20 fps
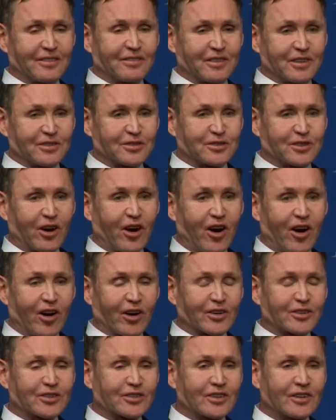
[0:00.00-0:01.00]
of these
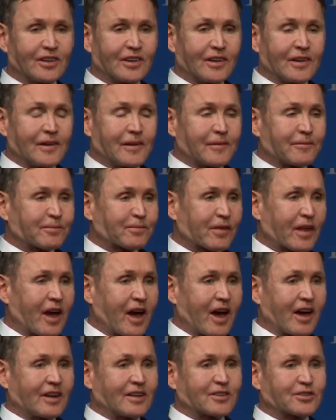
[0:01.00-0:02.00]
dogs.
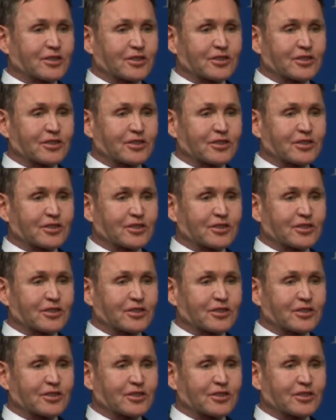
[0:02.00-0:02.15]
And it